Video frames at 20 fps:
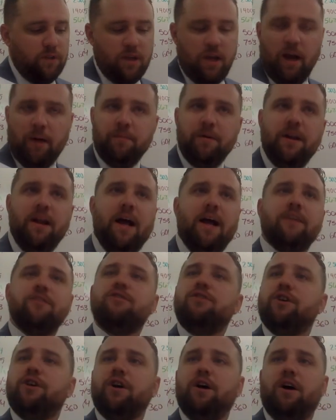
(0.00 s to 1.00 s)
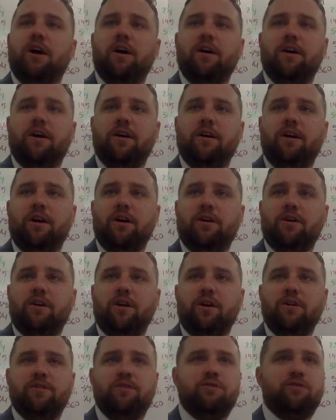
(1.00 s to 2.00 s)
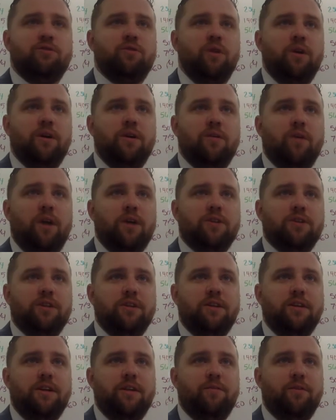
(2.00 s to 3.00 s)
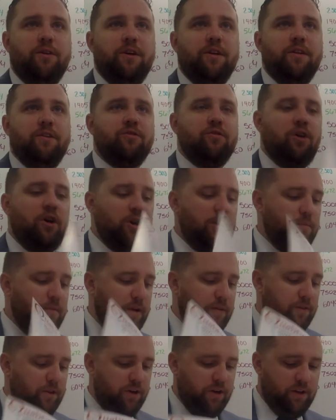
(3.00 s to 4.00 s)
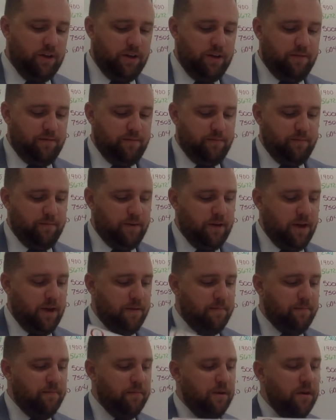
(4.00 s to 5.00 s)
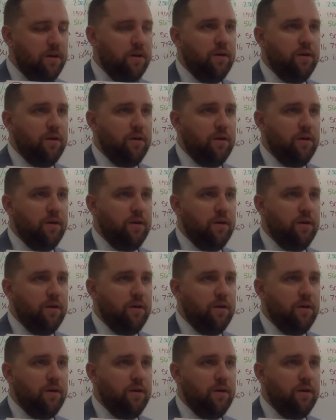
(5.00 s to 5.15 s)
I'm going to ask you a trick question, and if you get this wrong, I'm never going to leave, okay?